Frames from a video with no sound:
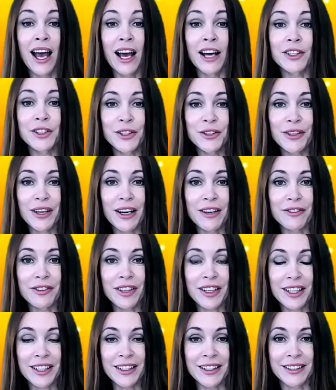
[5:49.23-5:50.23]
And you have
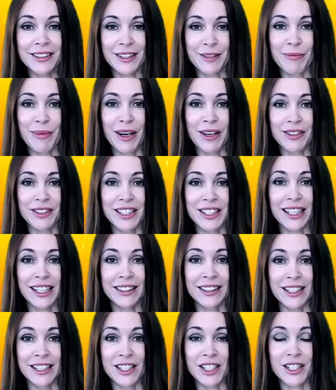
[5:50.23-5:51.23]
heard about
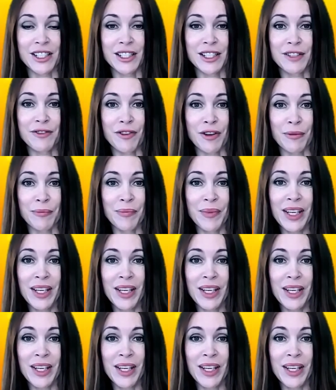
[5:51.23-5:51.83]
declensions from